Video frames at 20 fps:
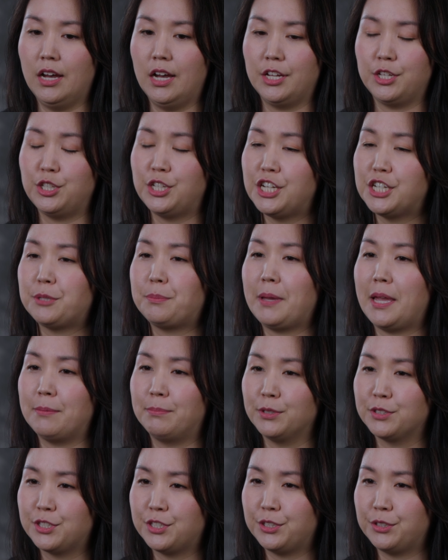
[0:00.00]
you need to be
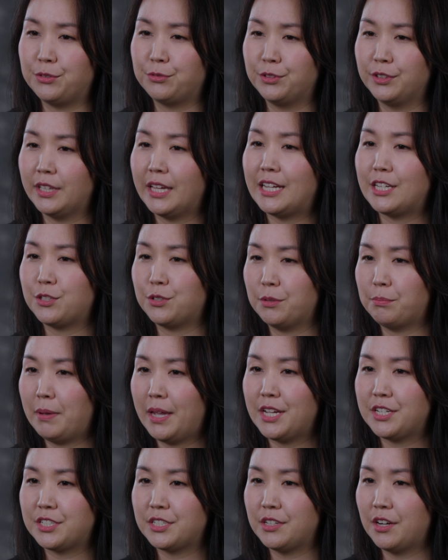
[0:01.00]
able to relate to a
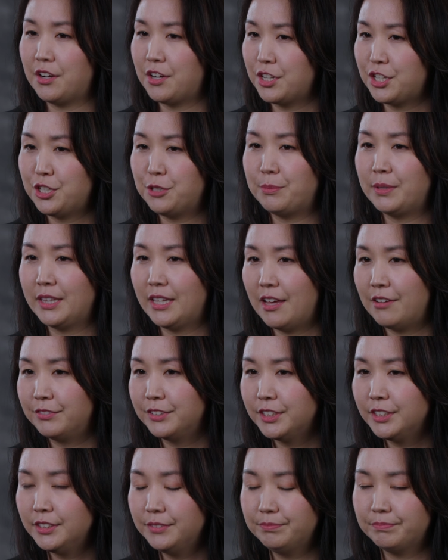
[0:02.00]
patient on a human
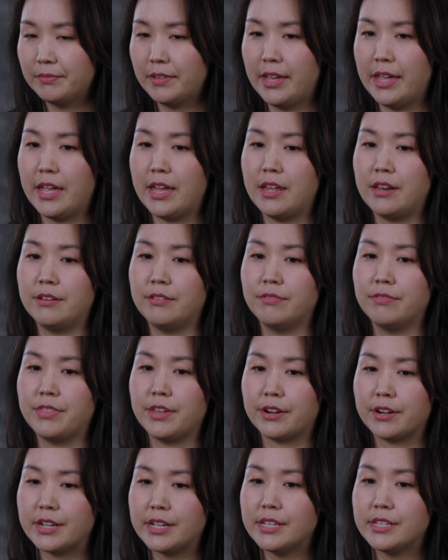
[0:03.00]
level. And
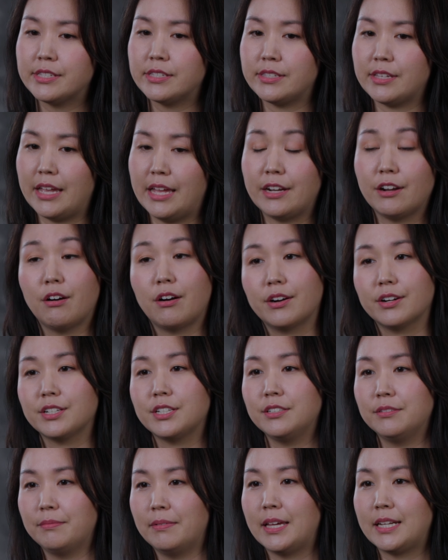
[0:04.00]
there is an art
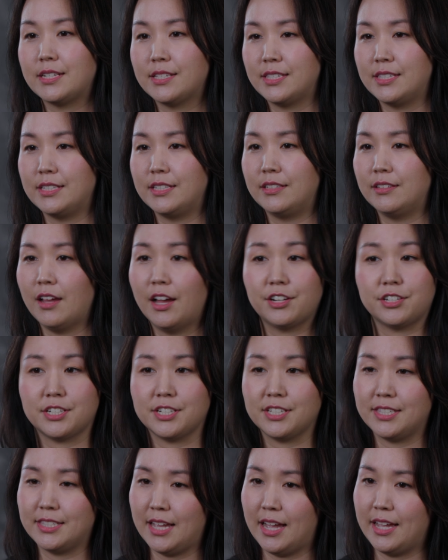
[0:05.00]
to medicine, not
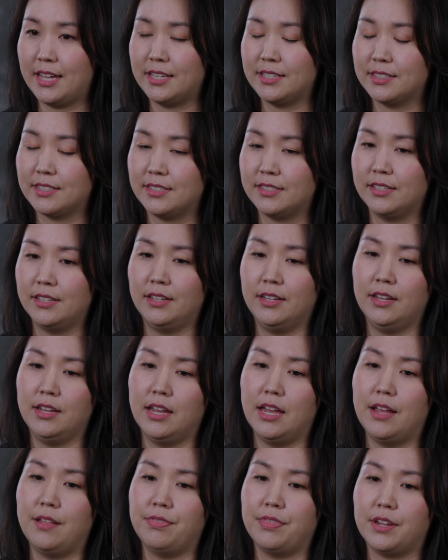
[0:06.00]
just science,
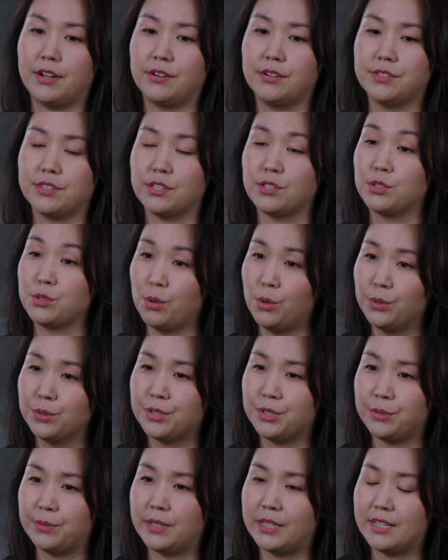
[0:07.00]
and there is a soul
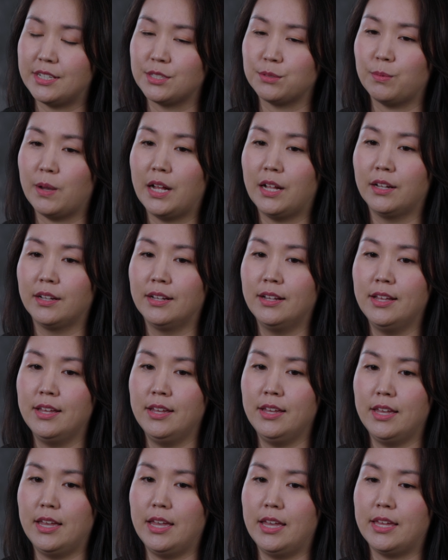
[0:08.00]
to it as well.
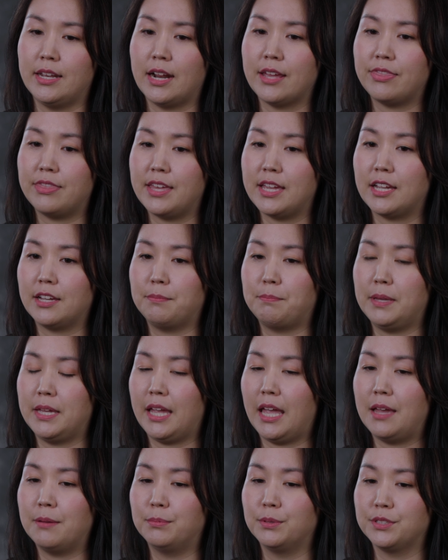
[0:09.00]
And I think
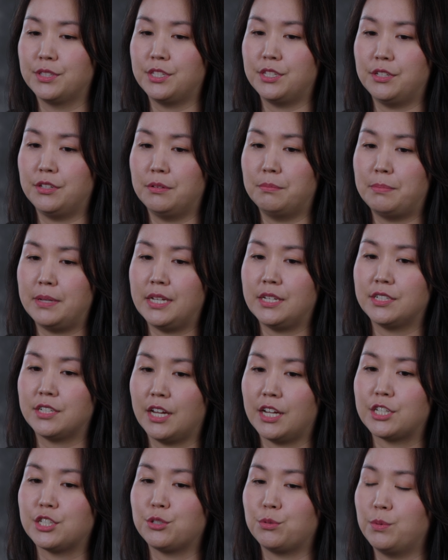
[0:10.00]
being able to be in
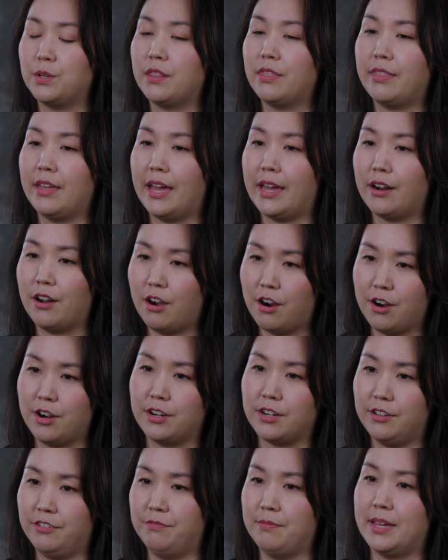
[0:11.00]
touch with that
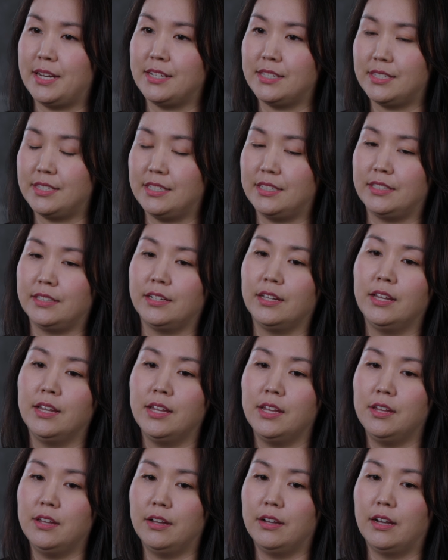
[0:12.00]
heart of medicine
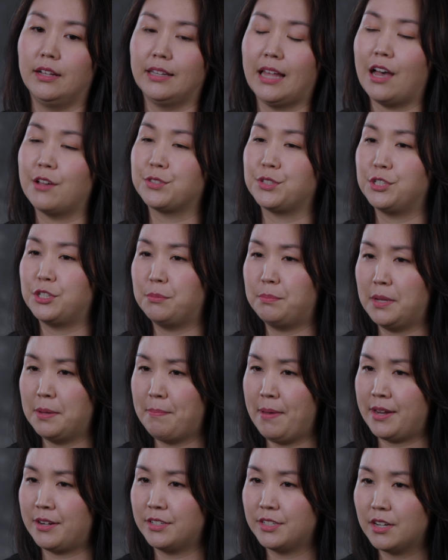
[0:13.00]
allows you to be a
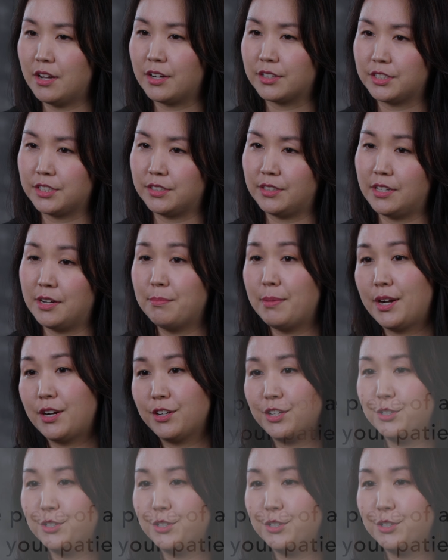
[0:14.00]
better doctor and a better